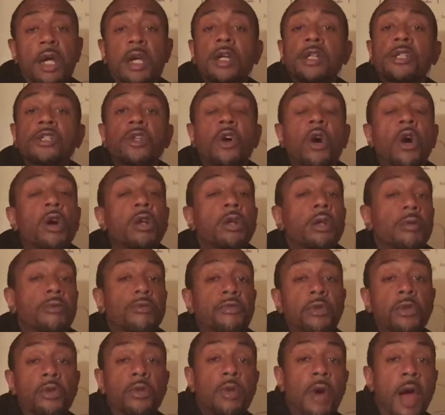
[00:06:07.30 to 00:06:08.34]
it's all up
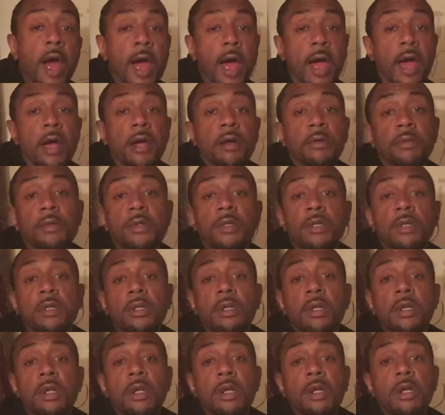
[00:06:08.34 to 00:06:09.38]
for grabs.
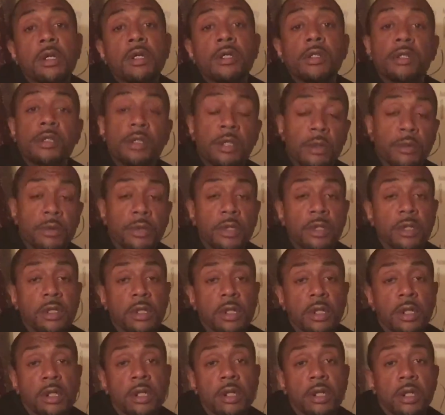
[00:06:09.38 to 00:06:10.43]
Seriously.